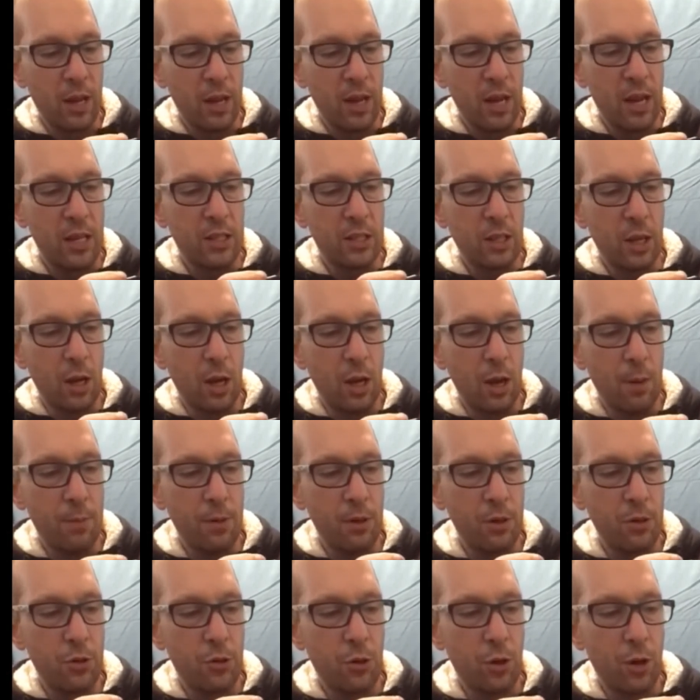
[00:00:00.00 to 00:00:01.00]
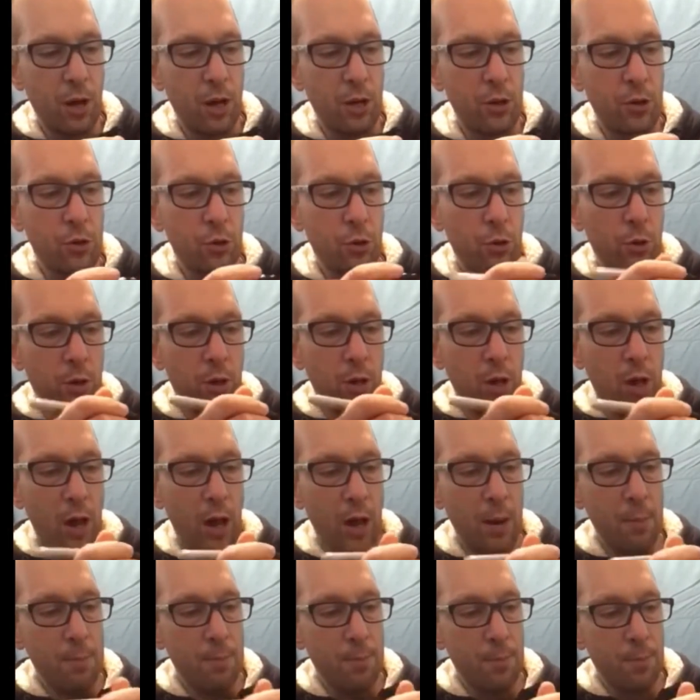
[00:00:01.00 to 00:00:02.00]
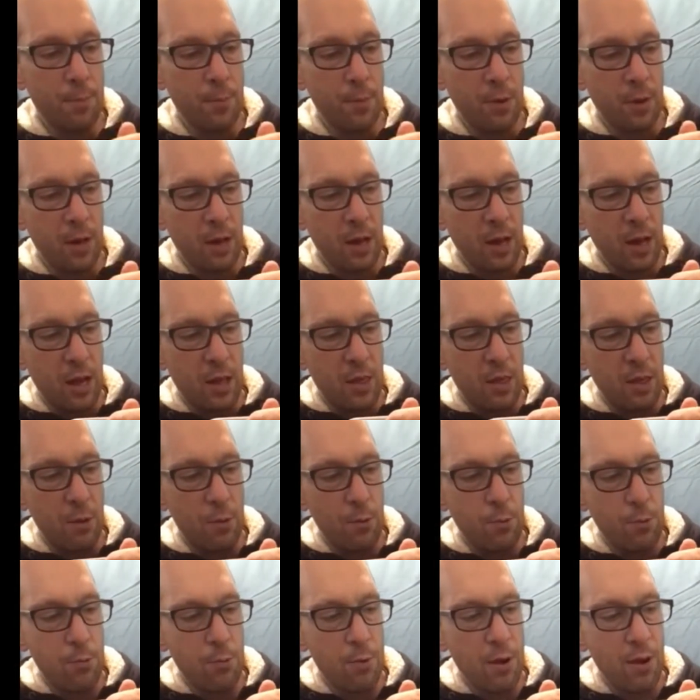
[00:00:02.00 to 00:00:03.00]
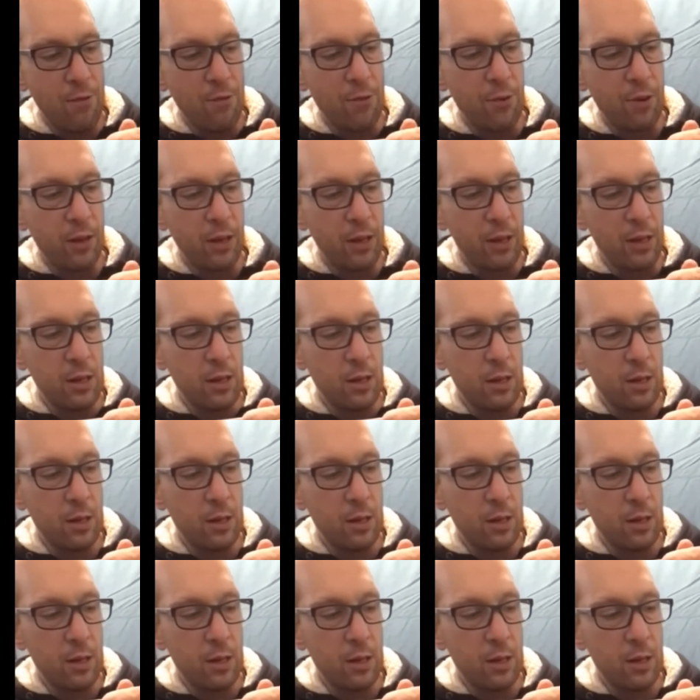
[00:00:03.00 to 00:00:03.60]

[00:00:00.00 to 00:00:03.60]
is I'm going to try and draw a line that roughly